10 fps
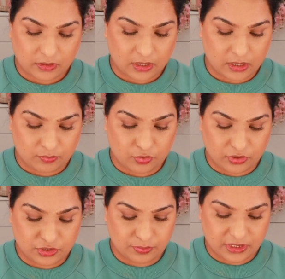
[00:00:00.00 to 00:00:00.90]
And I'm going
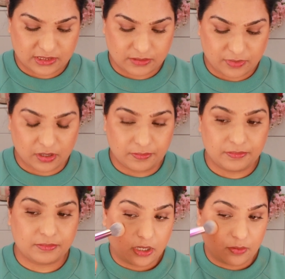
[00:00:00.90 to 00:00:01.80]
to pick some up,
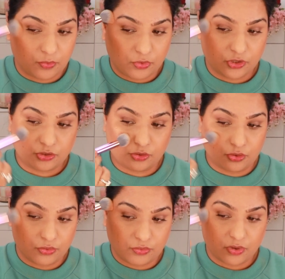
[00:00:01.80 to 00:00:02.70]
and I'm going to go
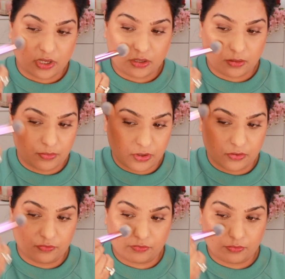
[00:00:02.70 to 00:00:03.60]
right
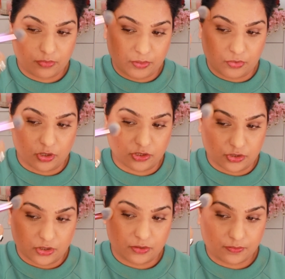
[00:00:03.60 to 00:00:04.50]
above my bronzer.